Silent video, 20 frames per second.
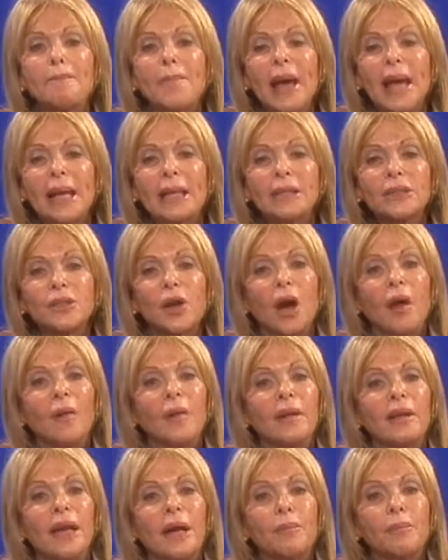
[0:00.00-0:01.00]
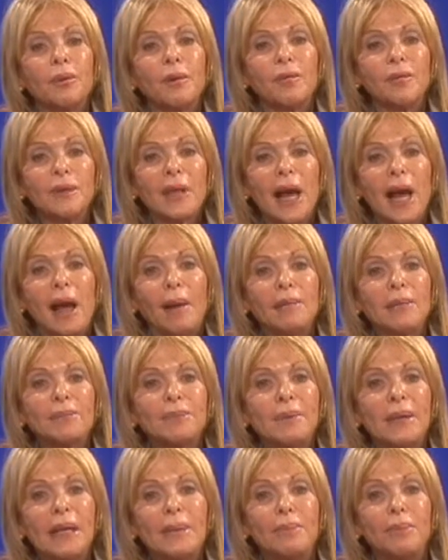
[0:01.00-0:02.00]
based on the number of times
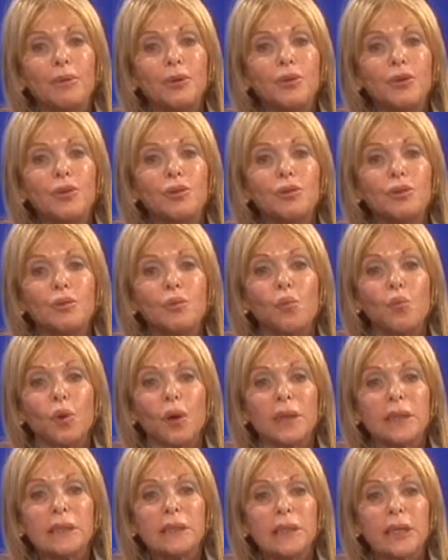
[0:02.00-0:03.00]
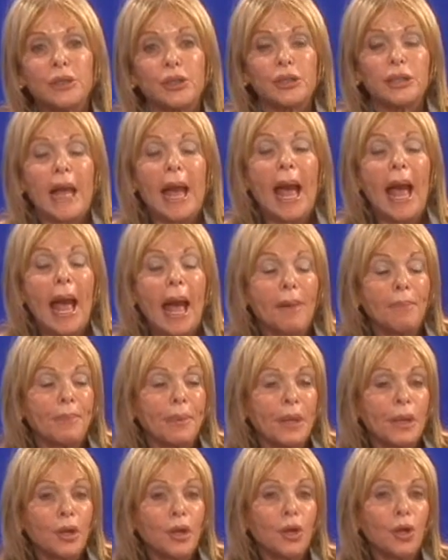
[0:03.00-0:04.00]
people used words such as
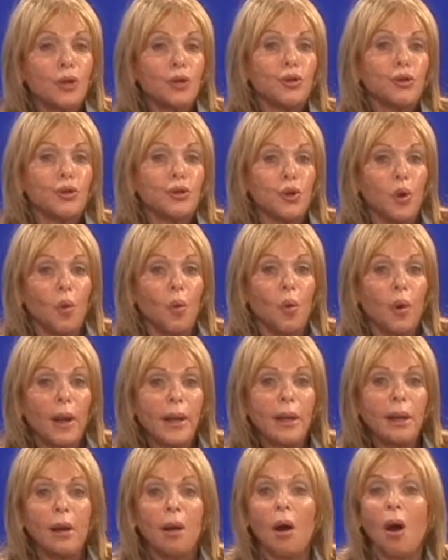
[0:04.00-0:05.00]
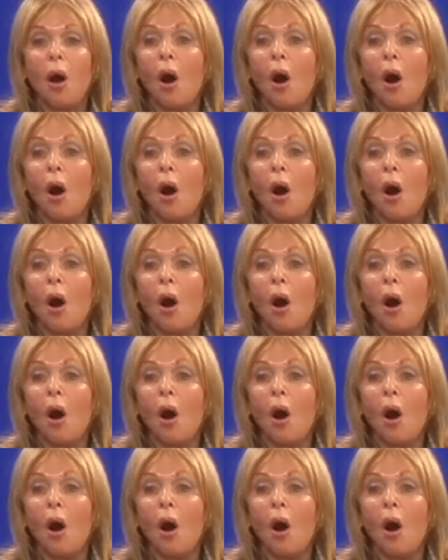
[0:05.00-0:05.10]
happy, joy,